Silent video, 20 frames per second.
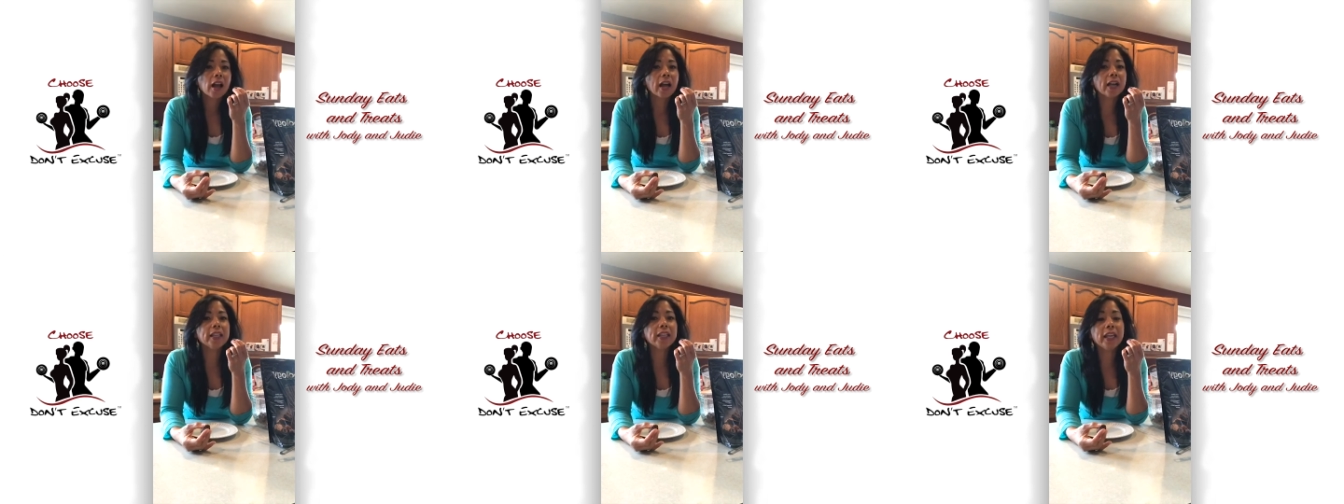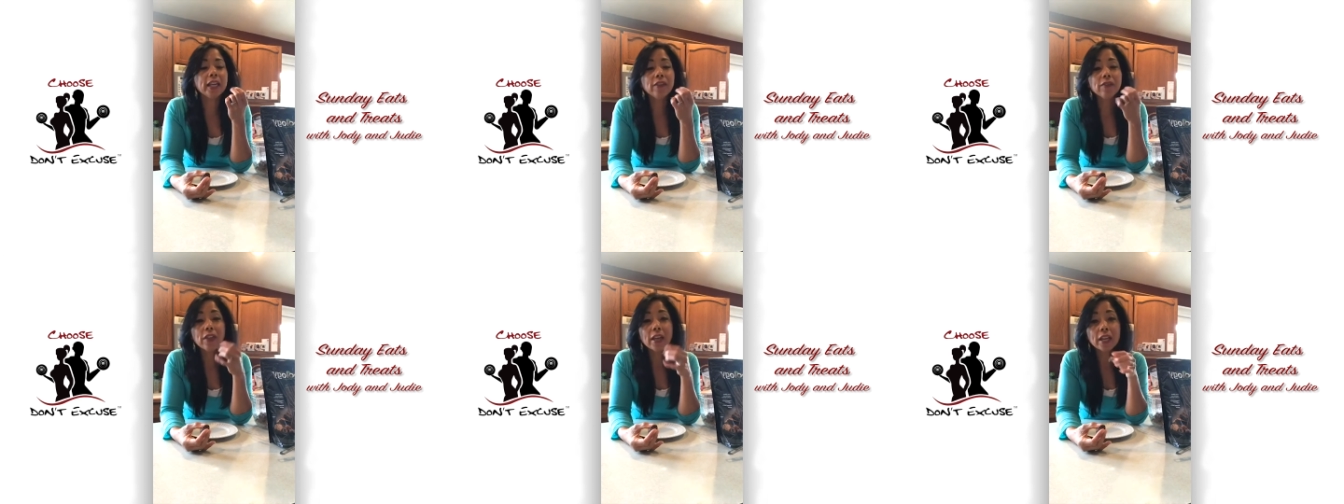I
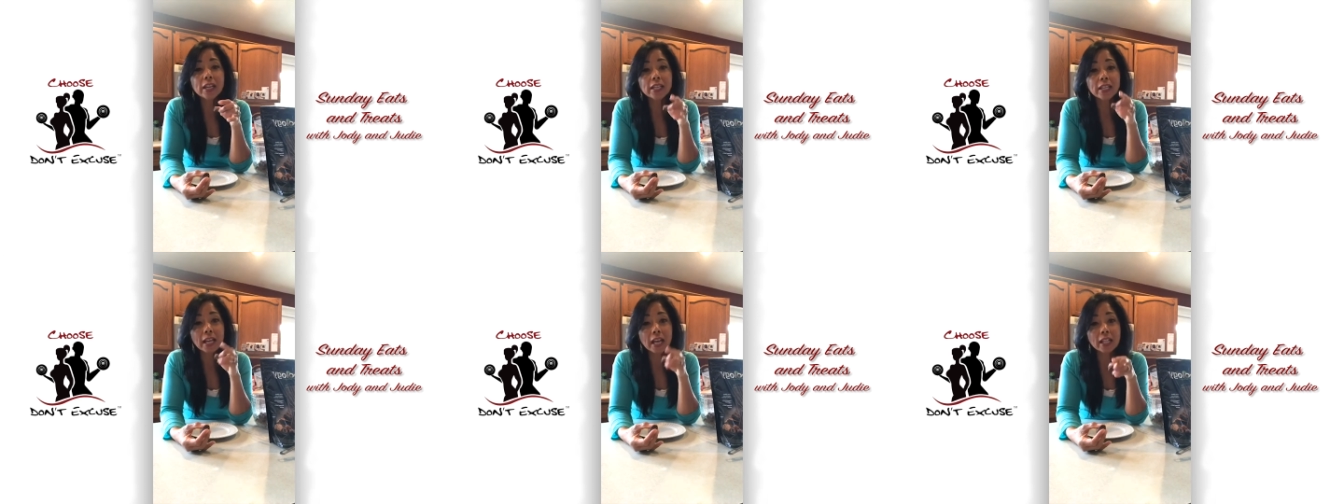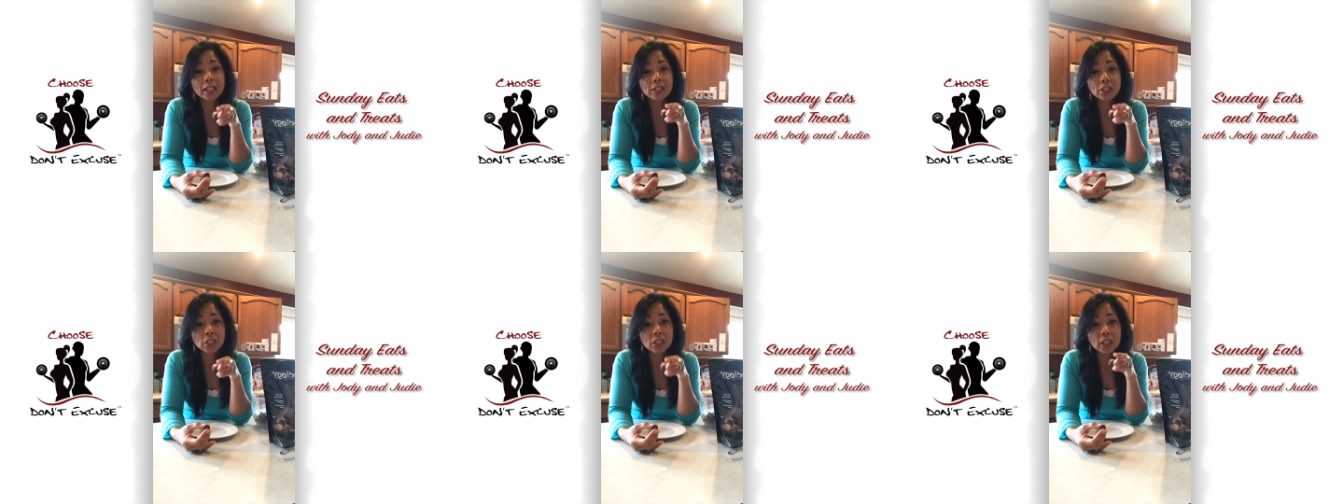gave that
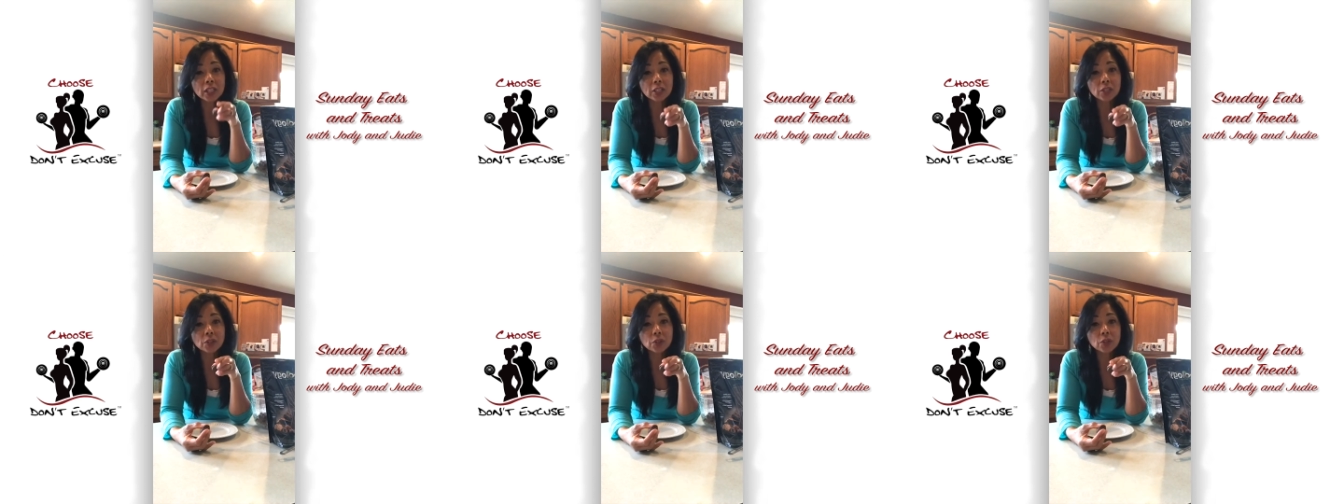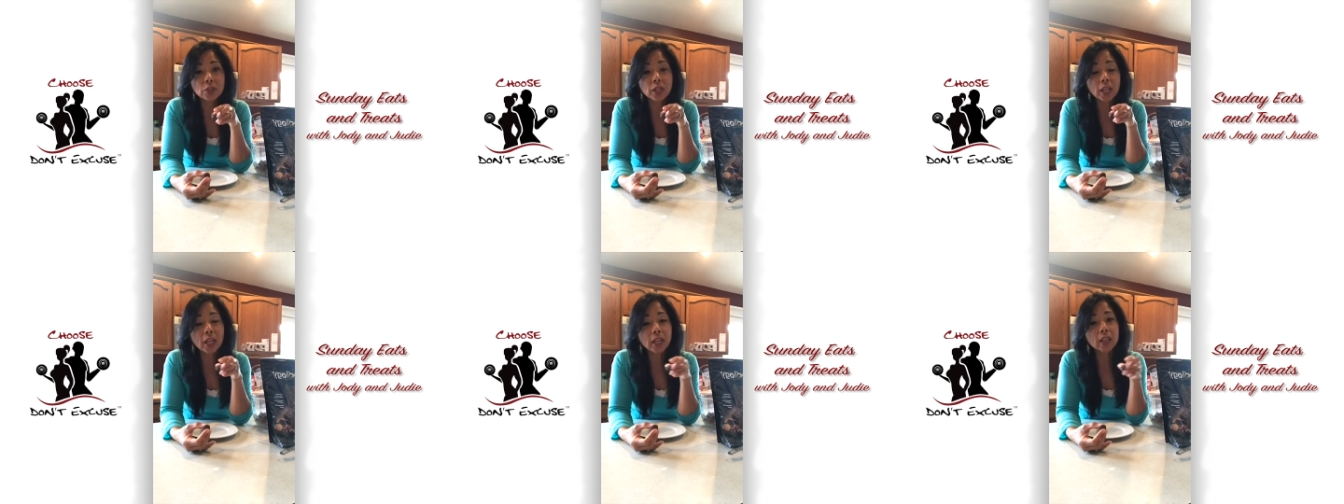analogy
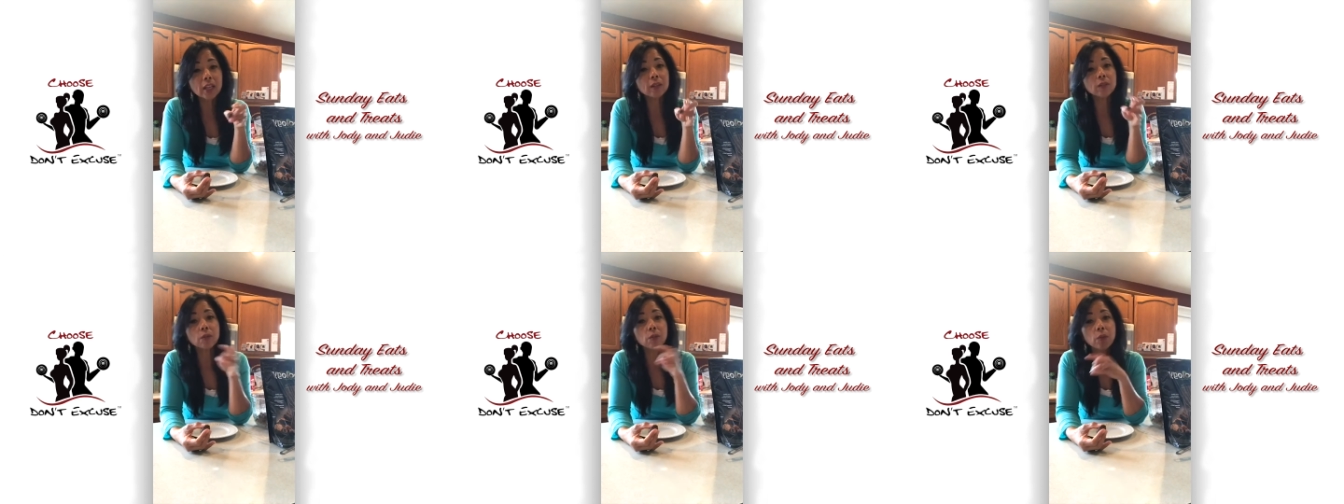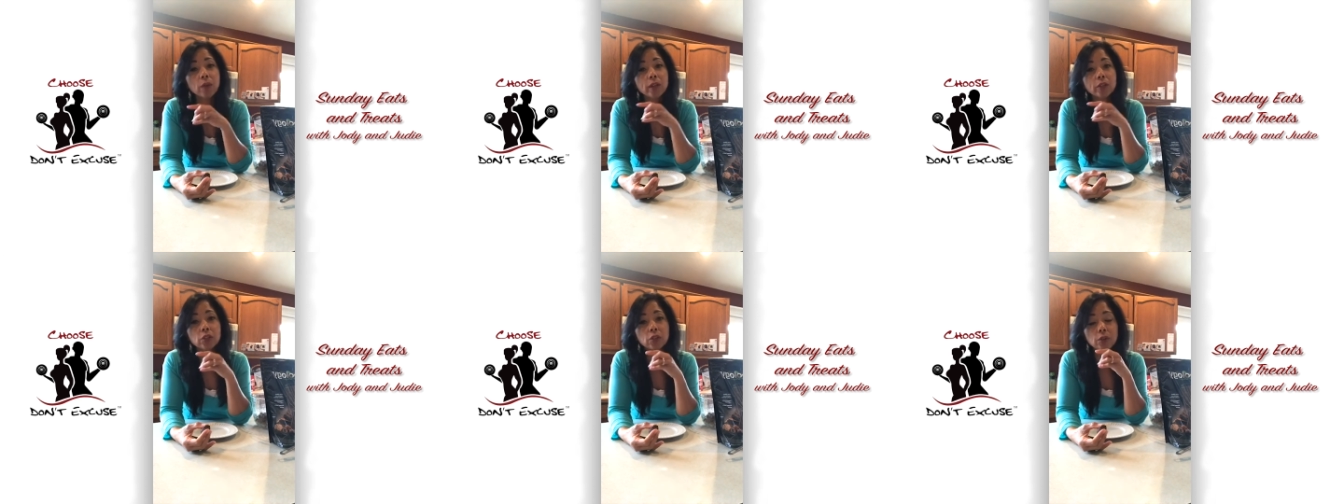yesterday in
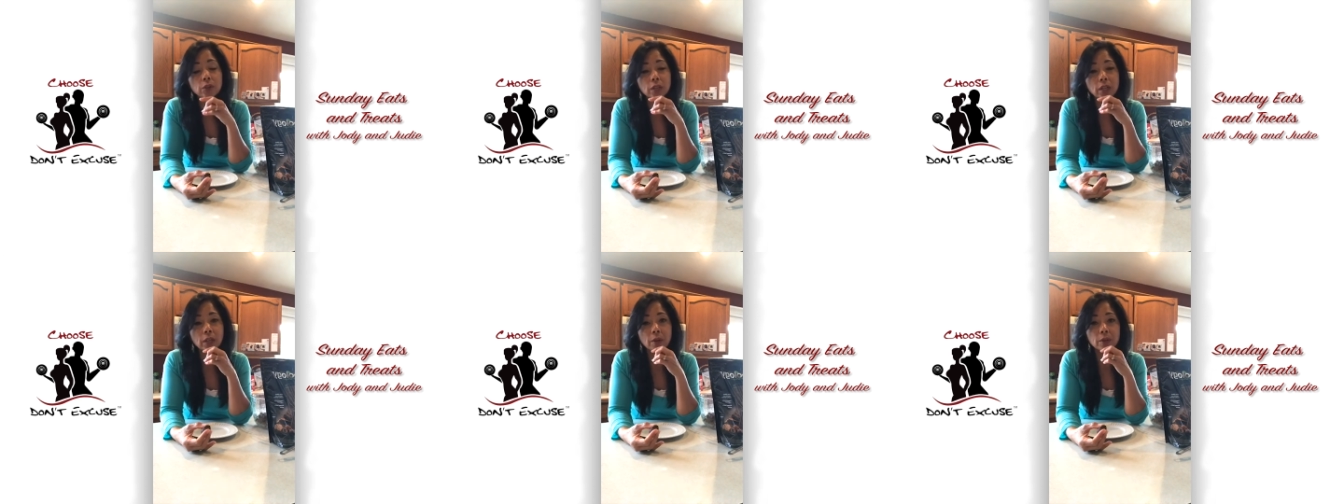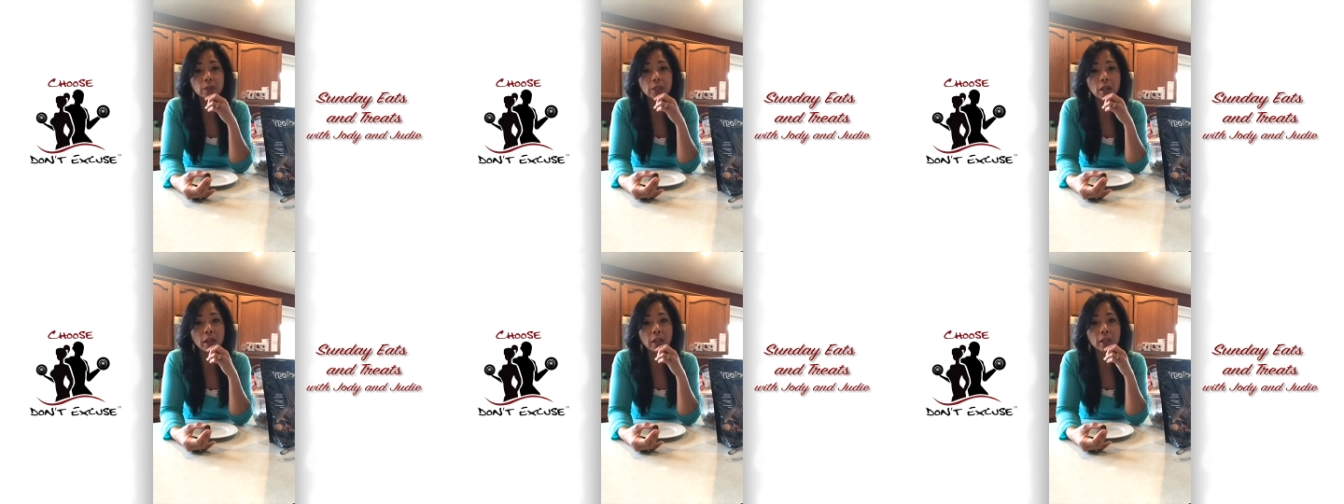what Jody and I
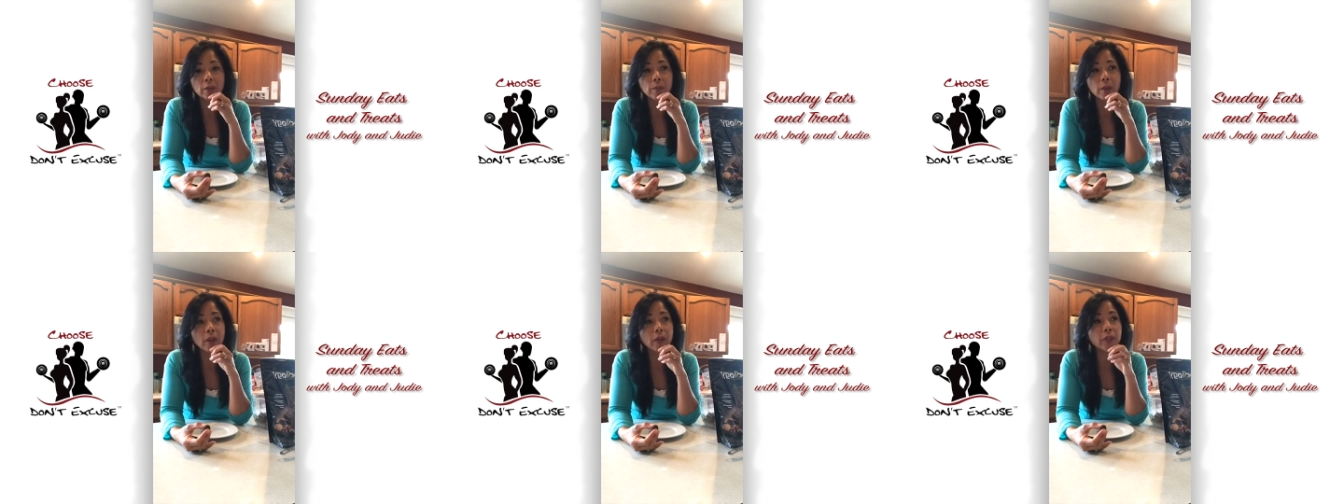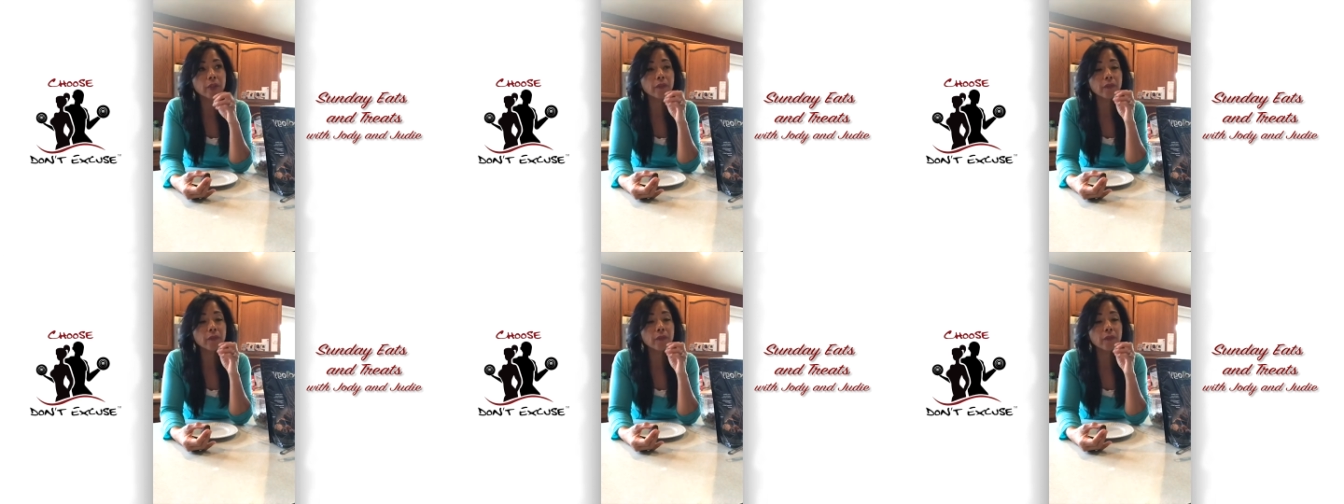were talking about,